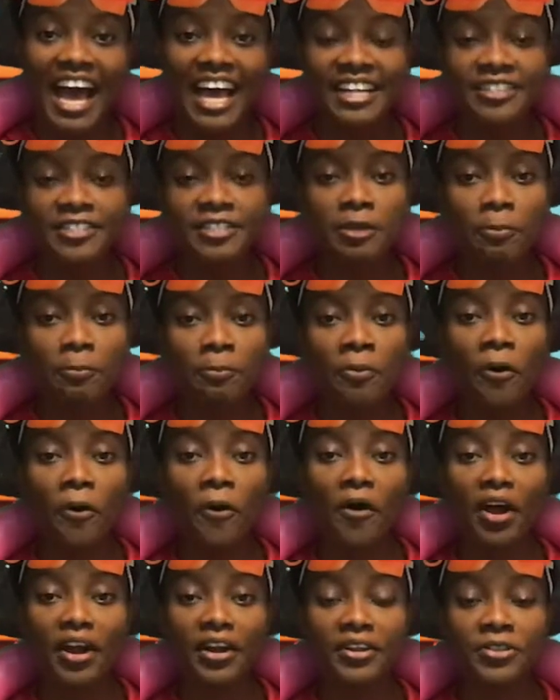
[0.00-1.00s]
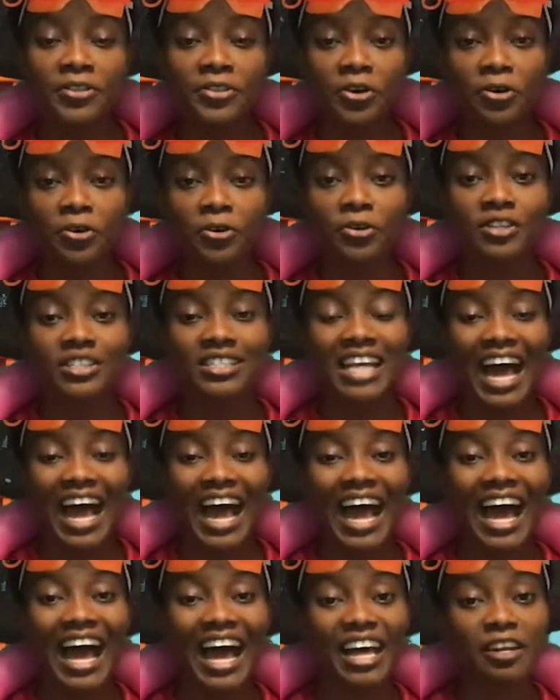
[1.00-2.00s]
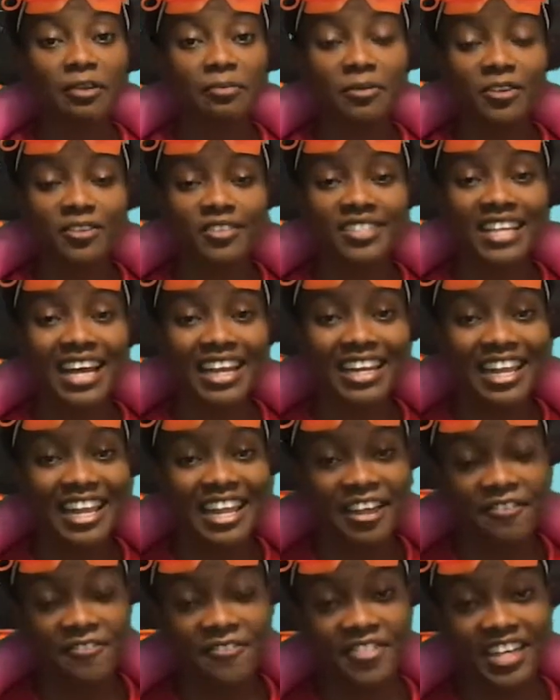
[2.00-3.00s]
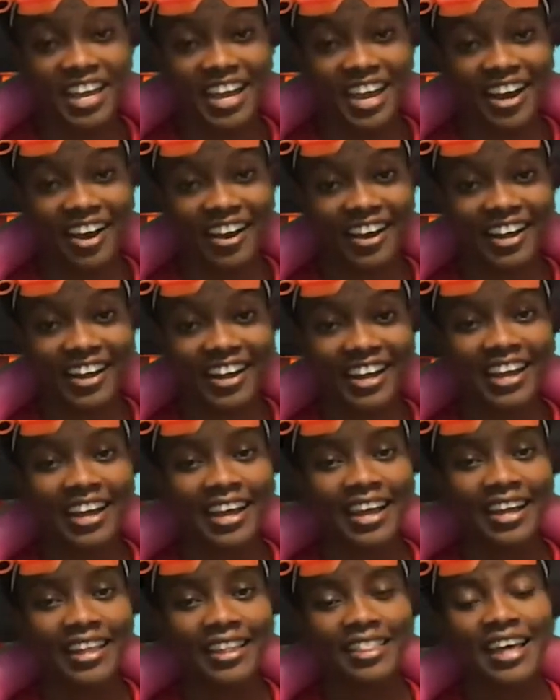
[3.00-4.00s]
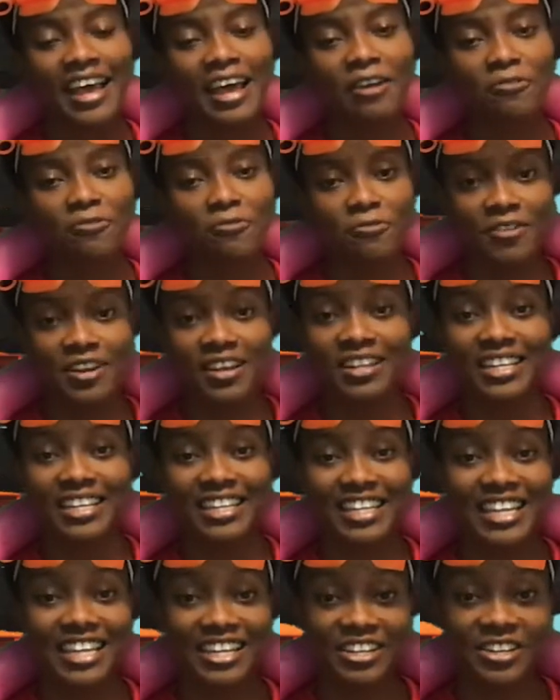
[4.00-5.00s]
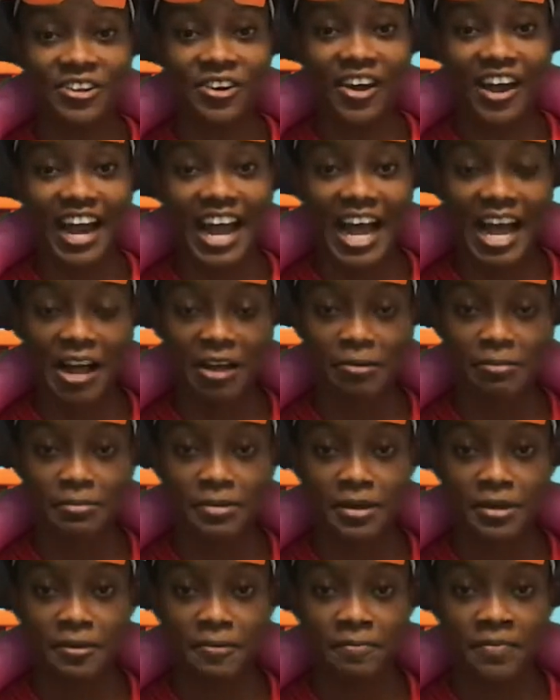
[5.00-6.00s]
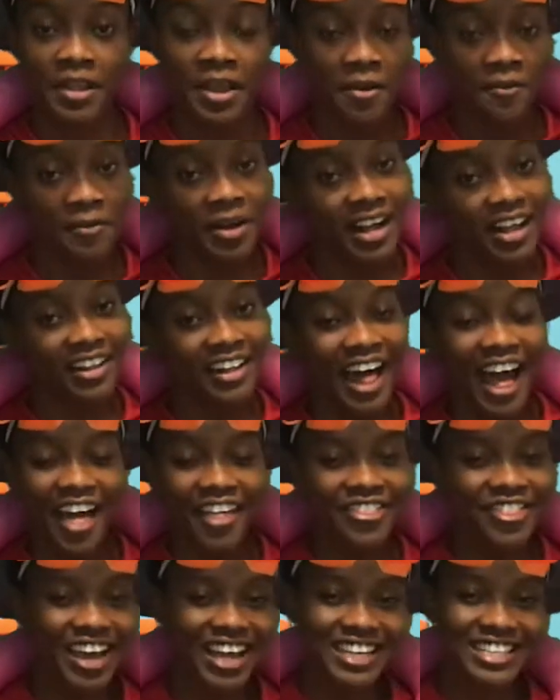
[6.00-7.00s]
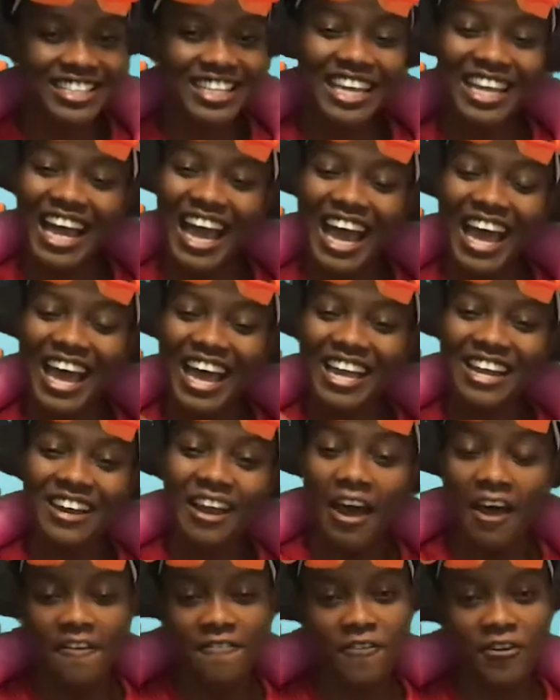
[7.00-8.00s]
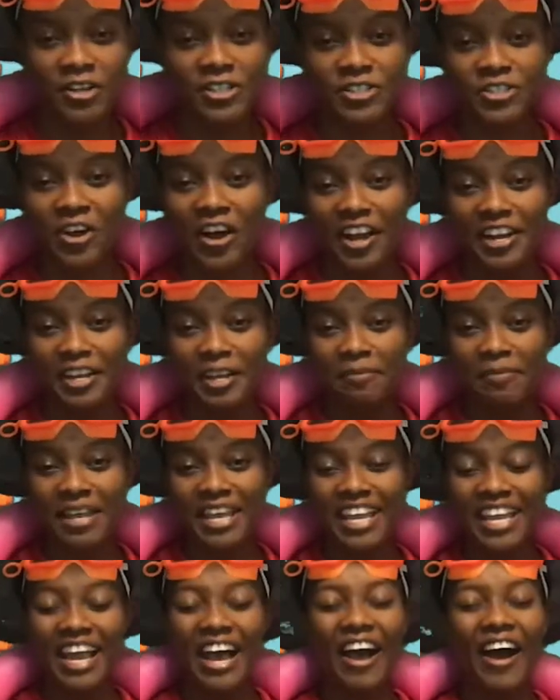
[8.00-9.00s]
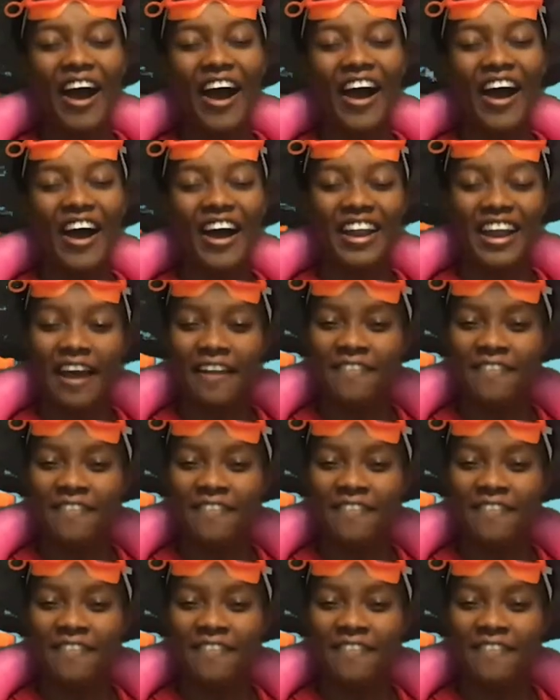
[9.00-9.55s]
and support those animals that live there. They really need your help. Well, thanks again for joining me on